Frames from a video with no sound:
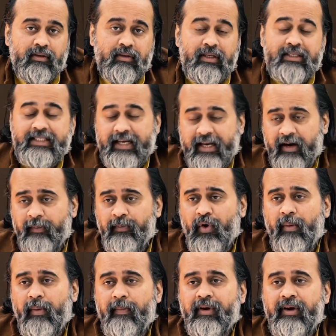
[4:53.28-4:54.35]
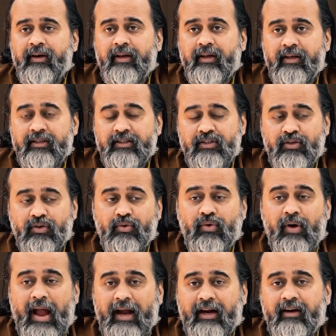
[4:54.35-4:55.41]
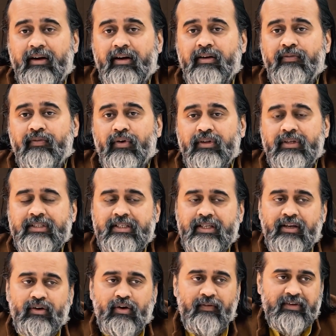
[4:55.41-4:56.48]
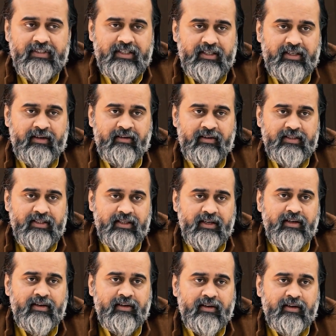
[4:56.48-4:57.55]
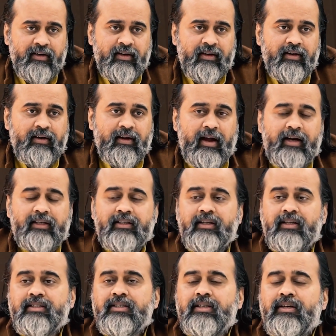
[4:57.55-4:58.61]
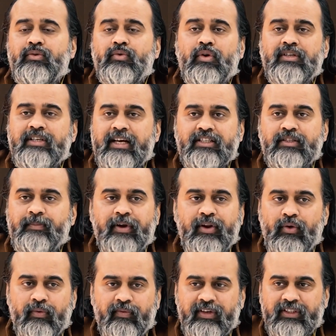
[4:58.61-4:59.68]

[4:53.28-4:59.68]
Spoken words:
The second probability is you acted for the sake of a certain result and the result was as per your